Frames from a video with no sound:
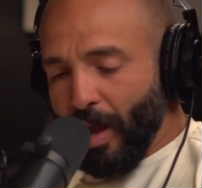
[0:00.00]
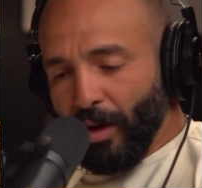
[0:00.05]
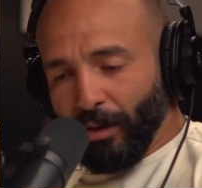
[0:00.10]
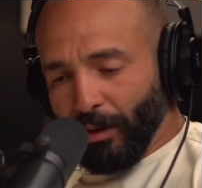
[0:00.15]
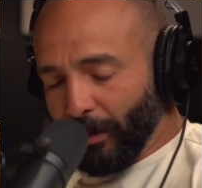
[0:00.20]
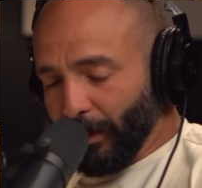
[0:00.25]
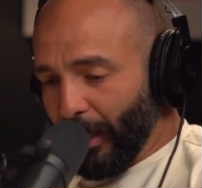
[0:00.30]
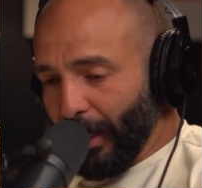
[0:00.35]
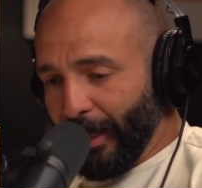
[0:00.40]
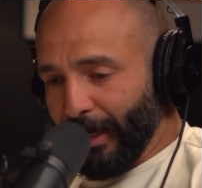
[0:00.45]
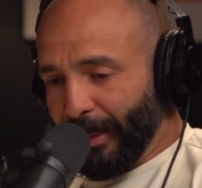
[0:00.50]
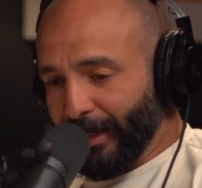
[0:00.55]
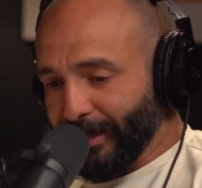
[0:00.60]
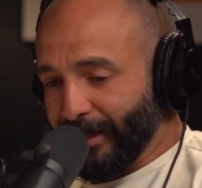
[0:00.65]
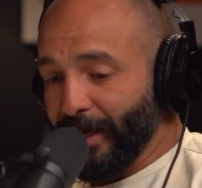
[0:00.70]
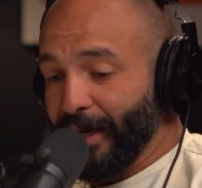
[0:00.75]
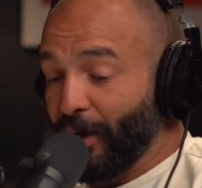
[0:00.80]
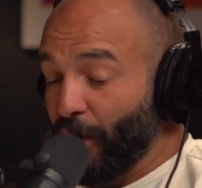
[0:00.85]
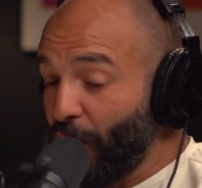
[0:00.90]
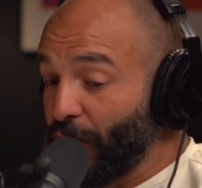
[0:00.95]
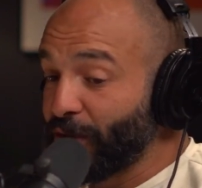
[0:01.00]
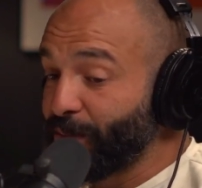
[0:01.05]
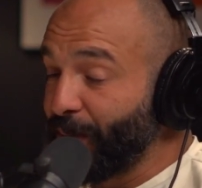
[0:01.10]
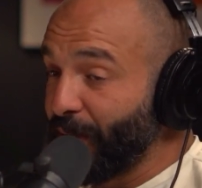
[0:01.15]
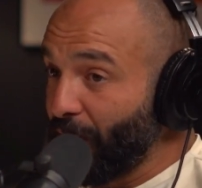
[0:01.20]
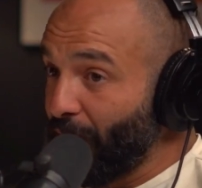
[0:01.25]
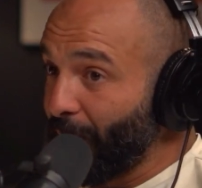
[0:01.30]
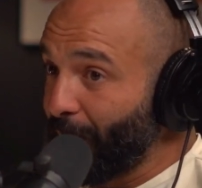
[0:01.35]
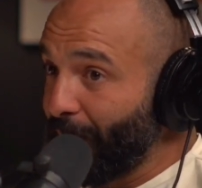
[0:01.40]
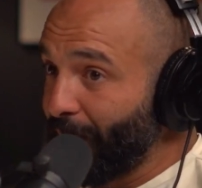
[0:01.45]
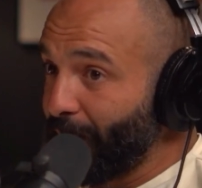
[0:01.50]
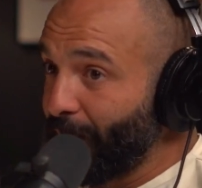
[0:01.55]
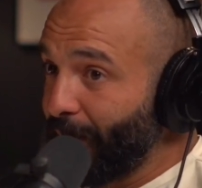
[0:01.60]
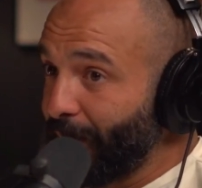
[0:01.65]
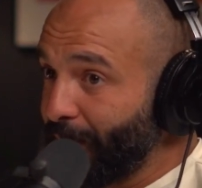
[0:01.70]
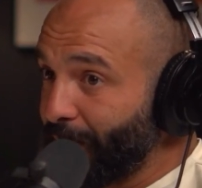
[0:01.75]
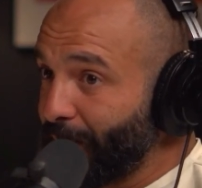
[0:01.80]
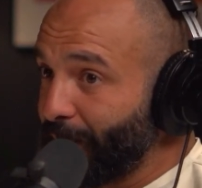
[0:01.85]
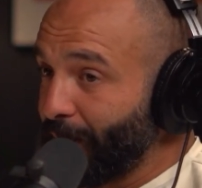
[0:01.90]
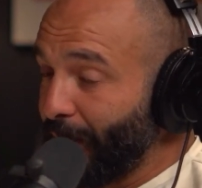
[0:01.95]
Allah al-Azim. It cost me a lot, by the way.
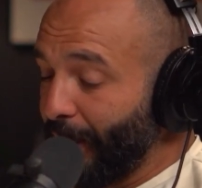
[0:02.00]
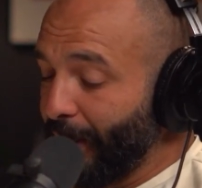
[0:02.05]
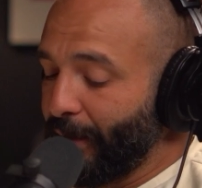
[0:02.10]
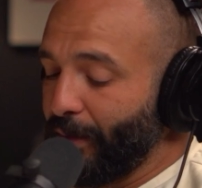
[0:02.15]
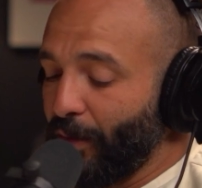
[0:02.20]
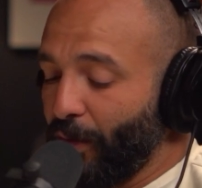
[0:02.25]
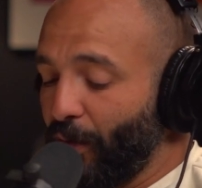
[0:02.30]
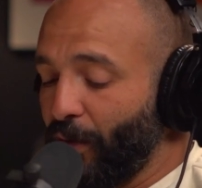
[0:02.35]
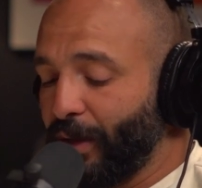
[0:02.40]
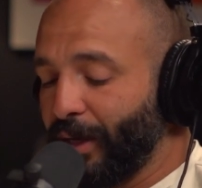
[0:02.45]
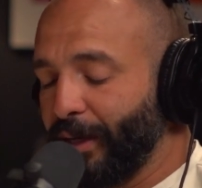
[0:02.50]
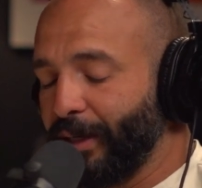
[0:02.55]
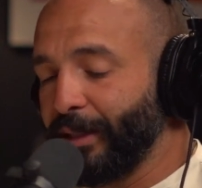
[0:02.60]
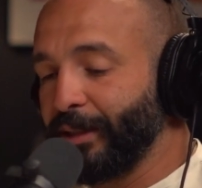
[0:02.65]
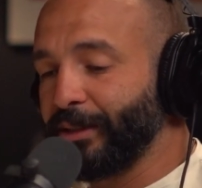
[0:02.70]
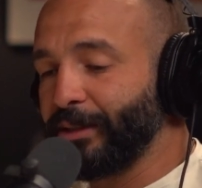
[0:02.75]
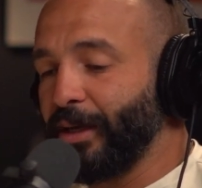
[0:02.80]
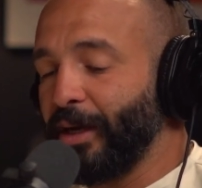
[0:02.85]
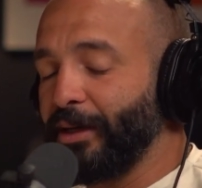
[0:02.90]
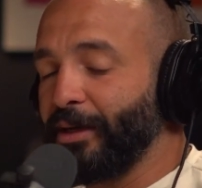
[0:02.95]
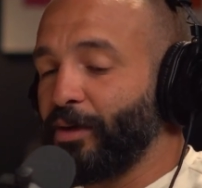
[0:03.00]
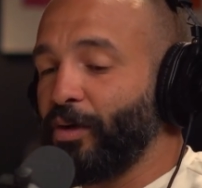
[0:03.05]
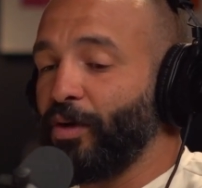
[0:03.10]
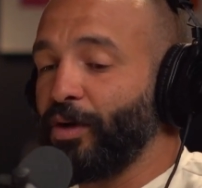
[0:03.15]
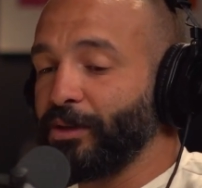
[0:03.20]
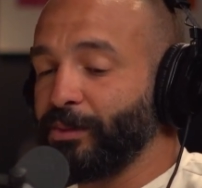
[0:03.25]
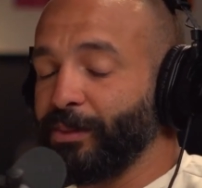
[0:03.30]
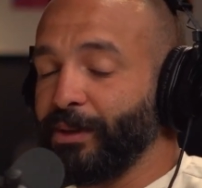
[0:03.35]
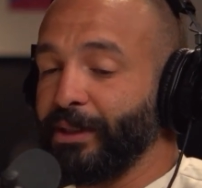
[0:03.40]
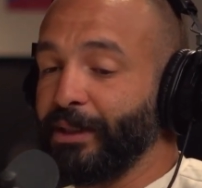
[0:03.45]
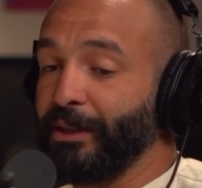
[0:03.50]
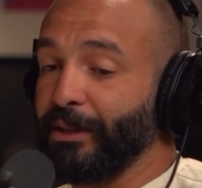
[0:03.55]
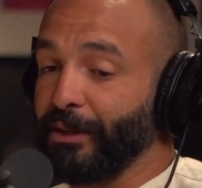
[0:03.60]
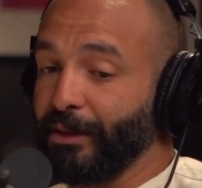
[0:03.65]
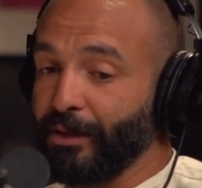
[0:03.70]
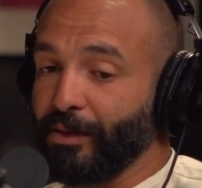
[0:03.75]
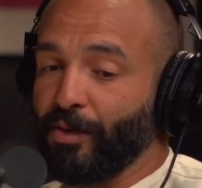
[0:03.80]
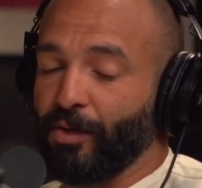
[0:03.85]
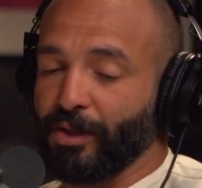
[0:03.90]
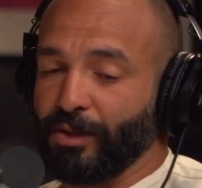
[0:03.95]
Like, all kidding aside, it cost me
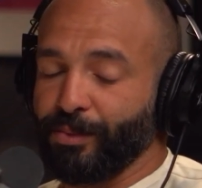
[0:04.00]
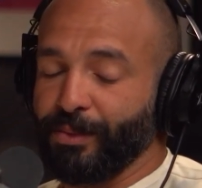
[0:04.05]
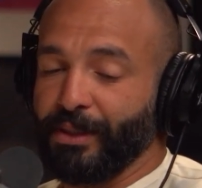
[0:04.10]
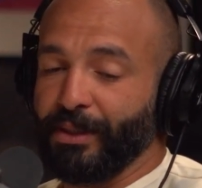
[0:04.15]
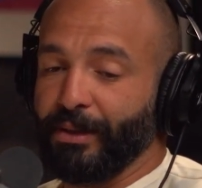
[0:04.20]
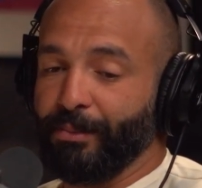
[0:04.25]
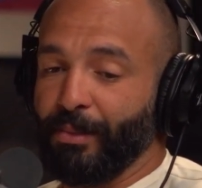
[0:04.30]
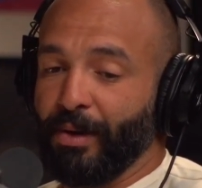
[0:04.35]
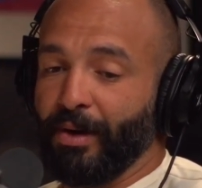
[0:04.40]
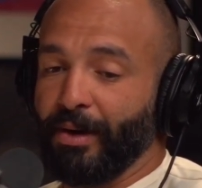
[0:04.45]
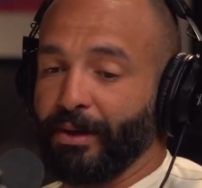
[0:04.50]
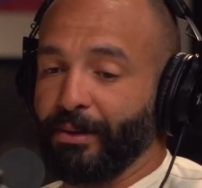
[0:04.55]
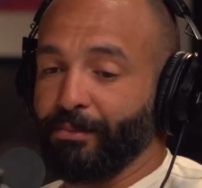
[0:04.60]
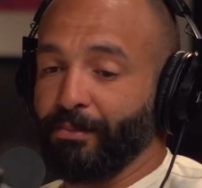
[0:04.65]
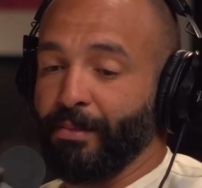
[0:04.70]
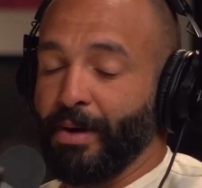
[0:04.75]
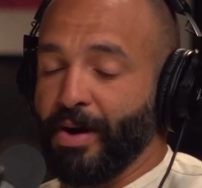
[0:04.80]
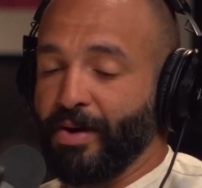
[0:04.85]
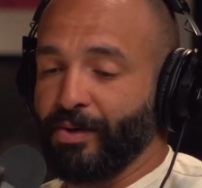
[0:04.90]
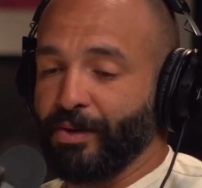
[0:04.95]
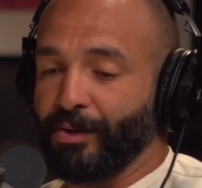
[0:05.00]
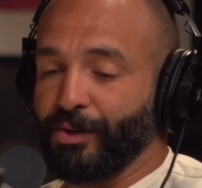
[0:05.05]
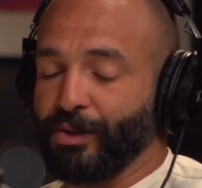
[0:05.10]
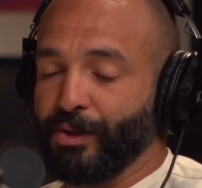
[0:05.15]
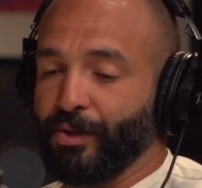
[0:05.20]
in my marriage.